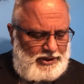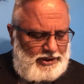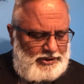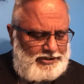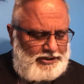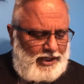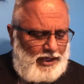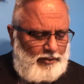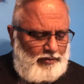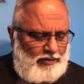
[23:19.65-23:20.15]

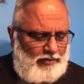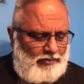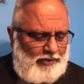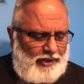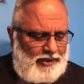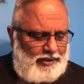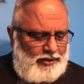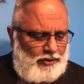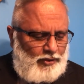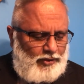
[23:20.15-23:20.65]
Shall we
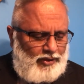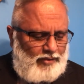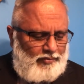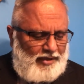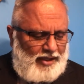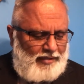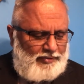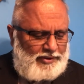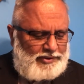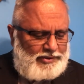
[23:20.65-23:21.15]
break your
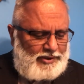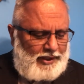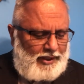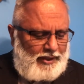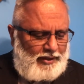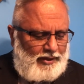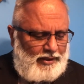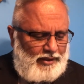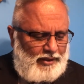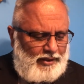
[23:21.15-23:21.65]
commandments
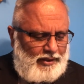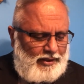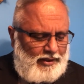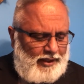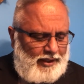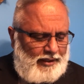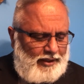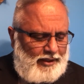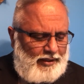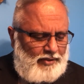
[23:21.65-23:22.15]
again
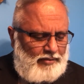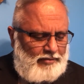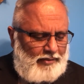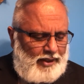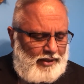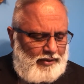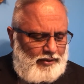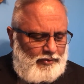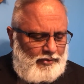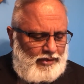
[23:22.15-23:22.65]
and
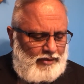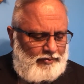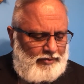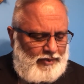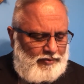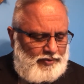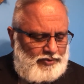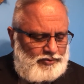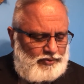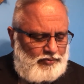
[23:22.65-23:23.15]
intermarry with the
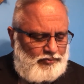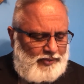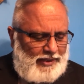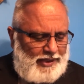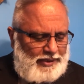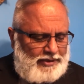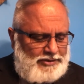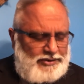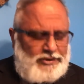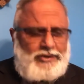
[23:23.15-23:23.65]
peoples who
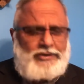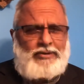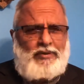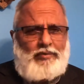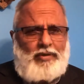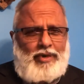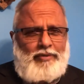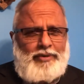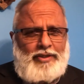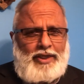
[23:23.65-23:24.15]
practice these
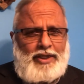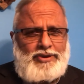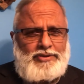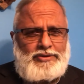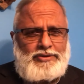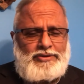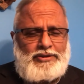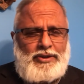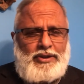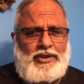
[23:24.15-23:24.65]

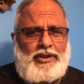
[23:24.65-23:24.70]
abominations?